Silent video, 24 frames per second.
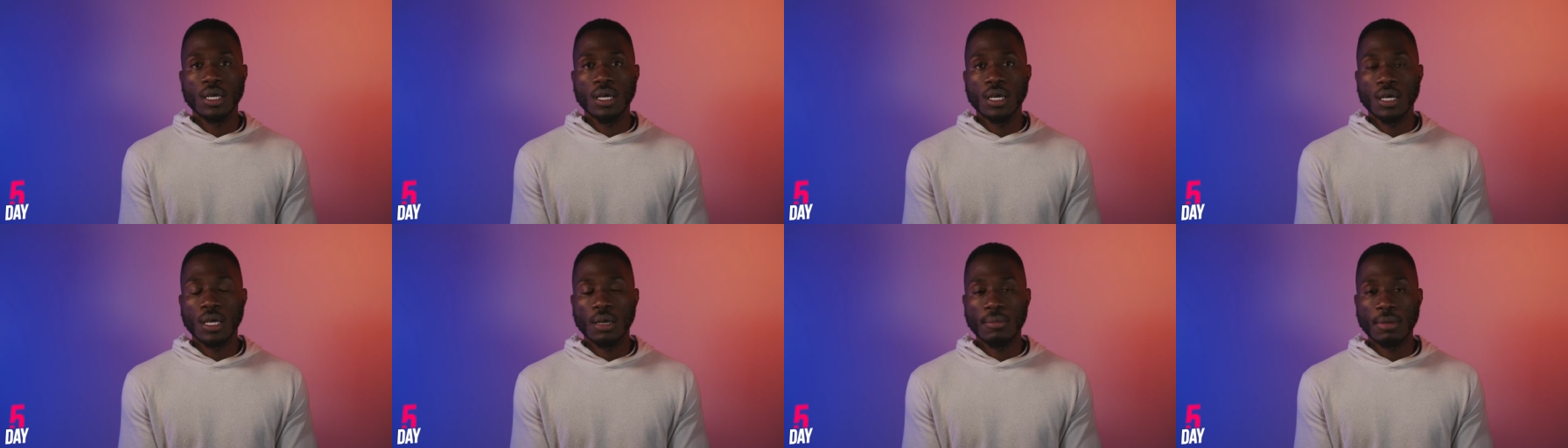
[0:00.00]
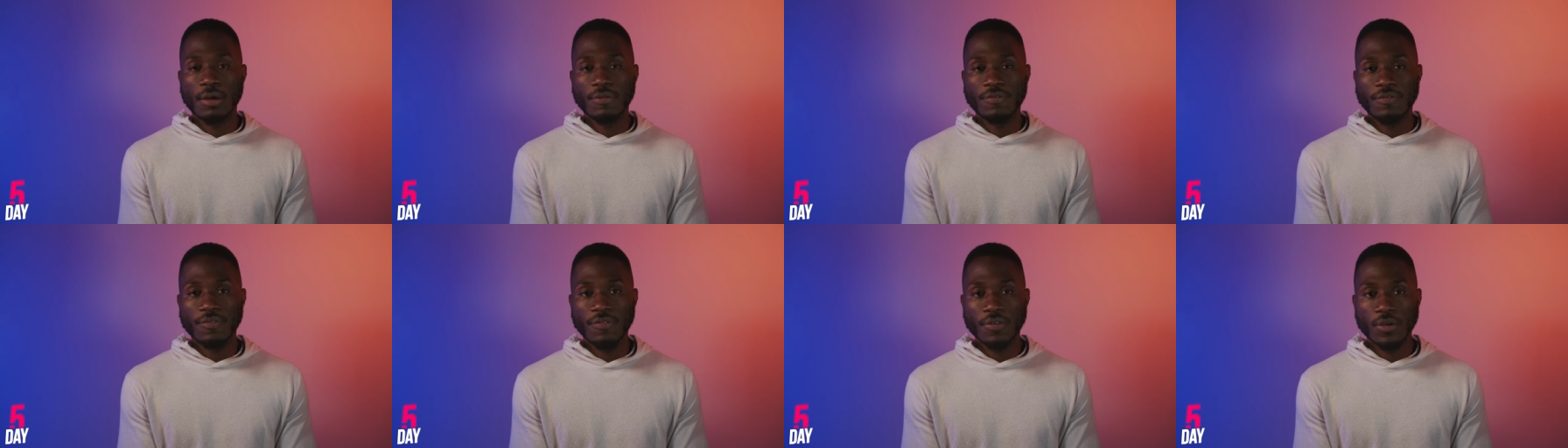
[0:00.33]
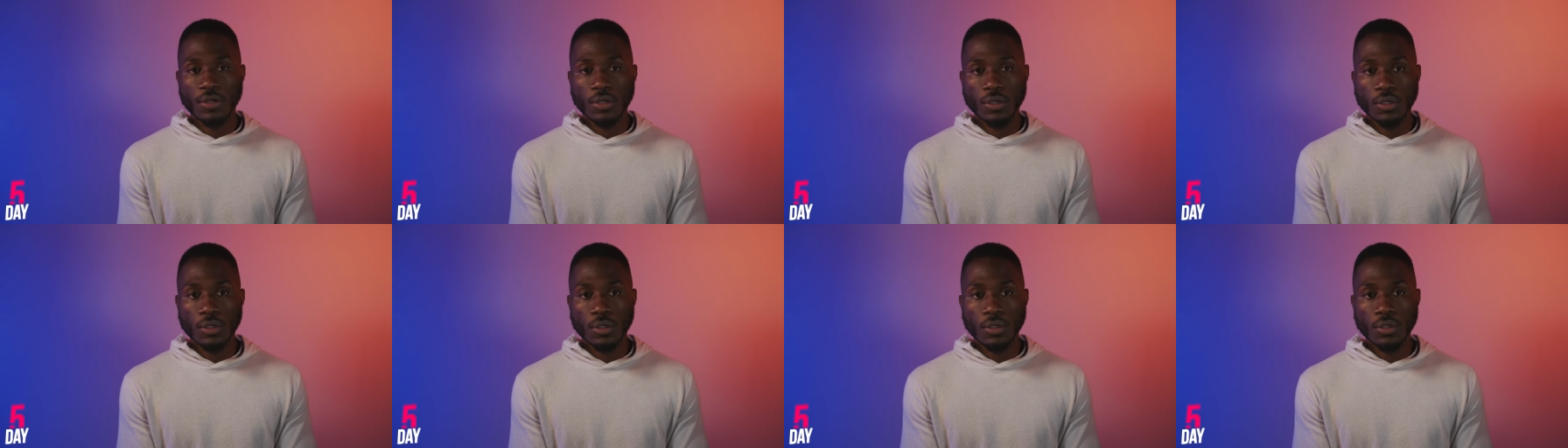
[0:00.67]
Um, I
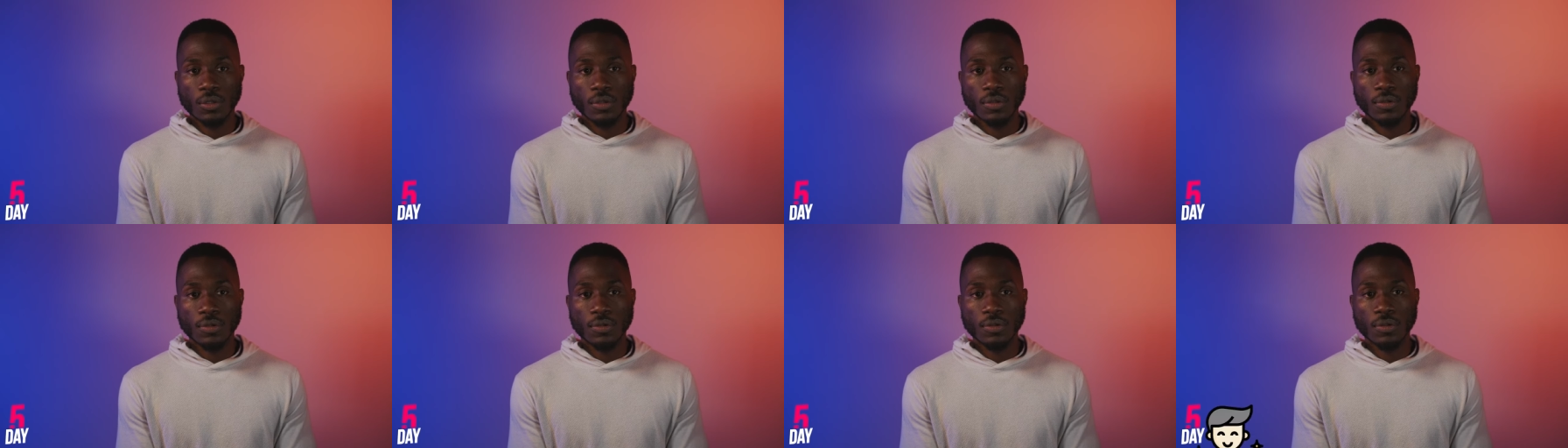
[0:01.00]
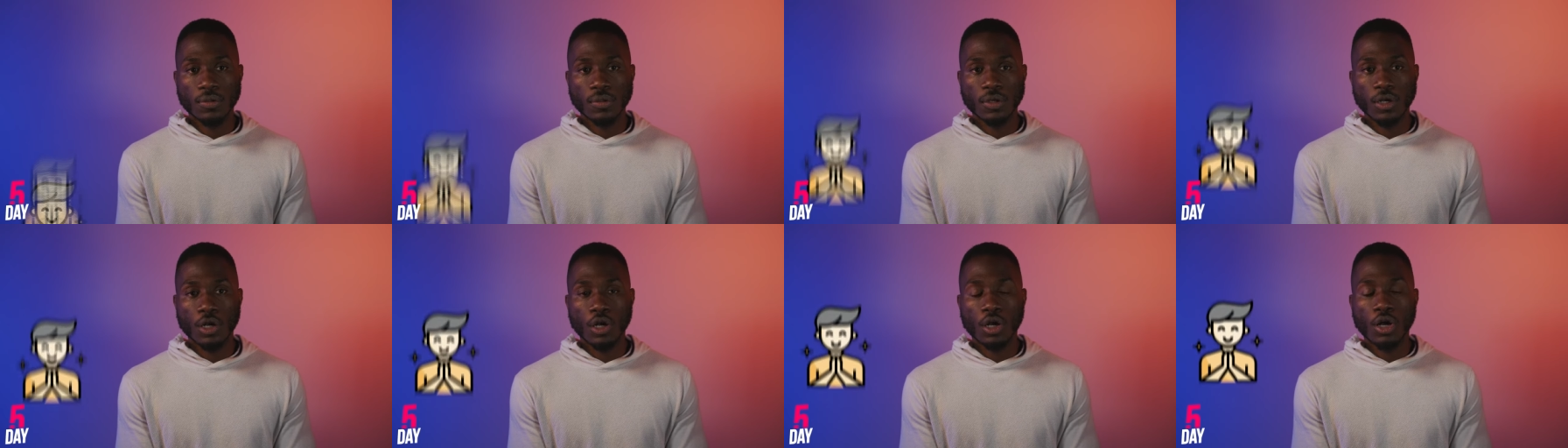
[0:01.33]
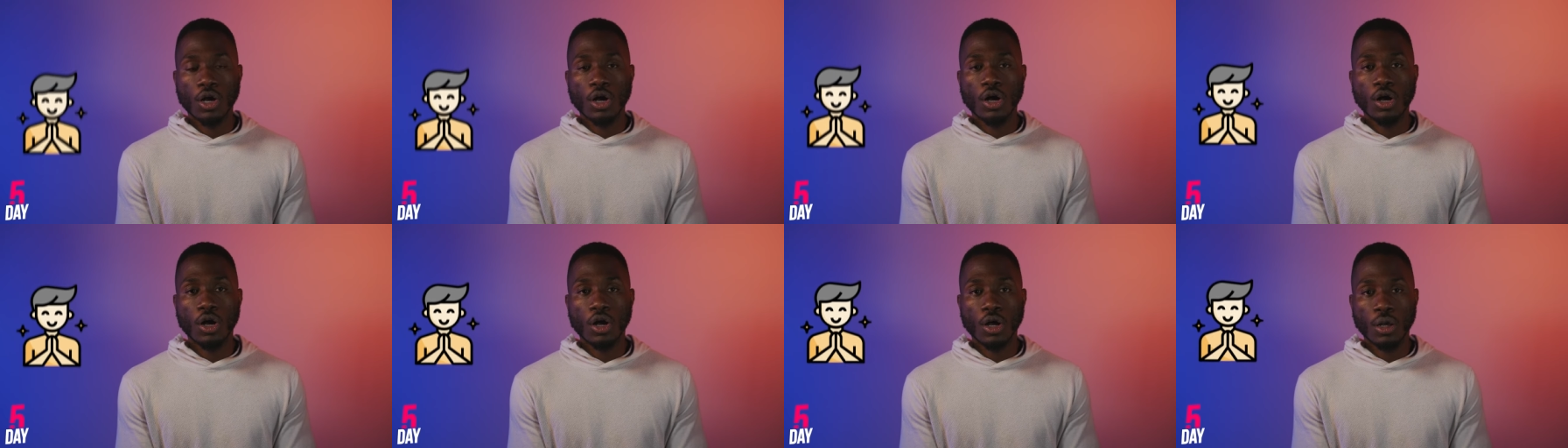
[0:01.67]
feel
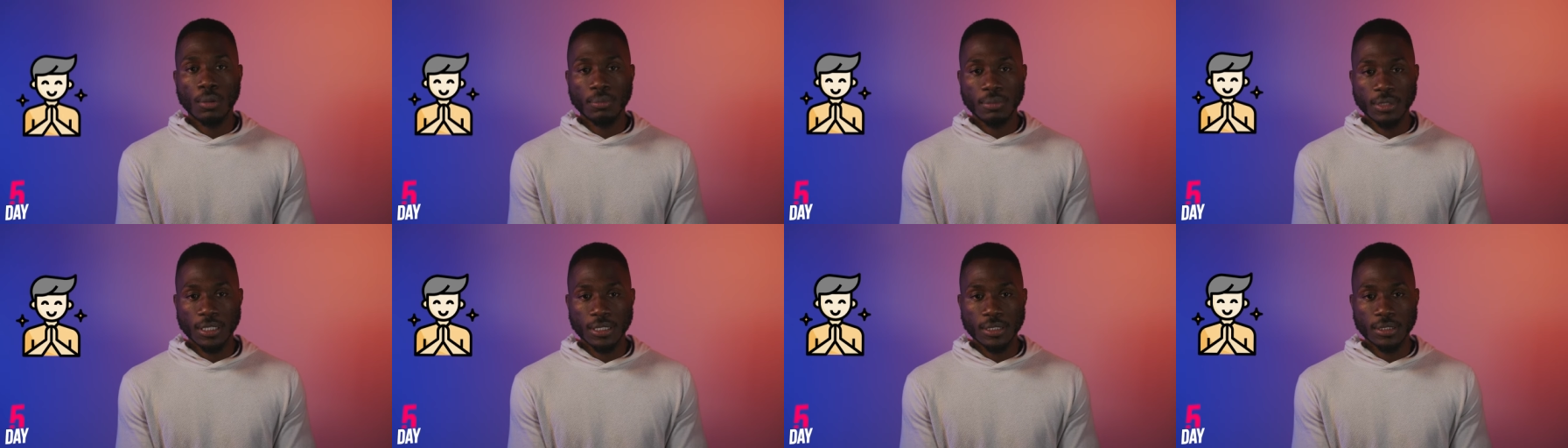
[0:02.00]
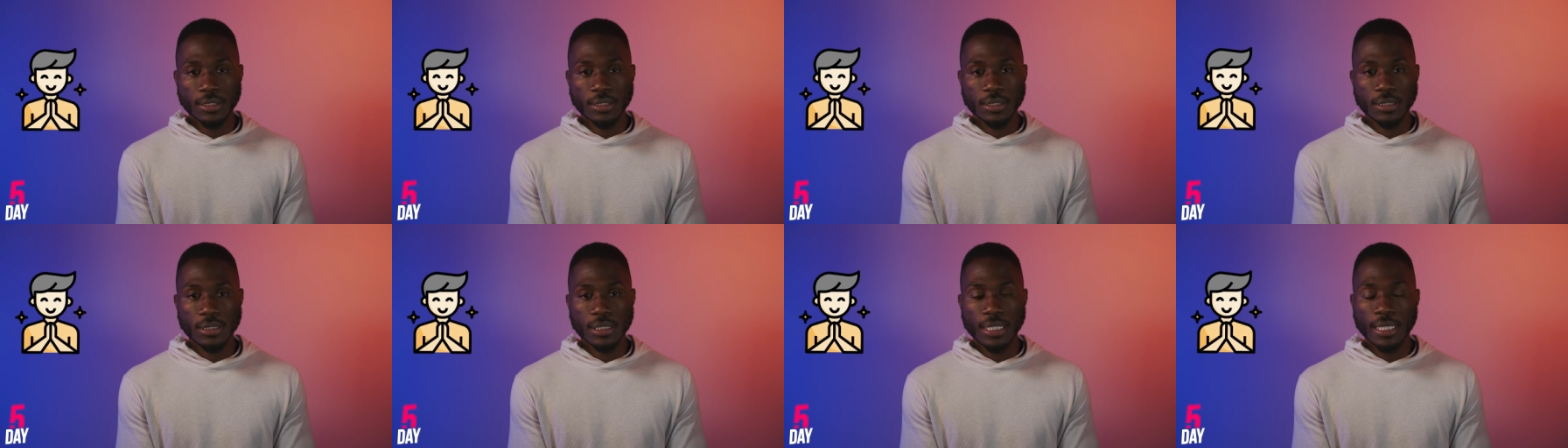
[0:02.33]
calmness.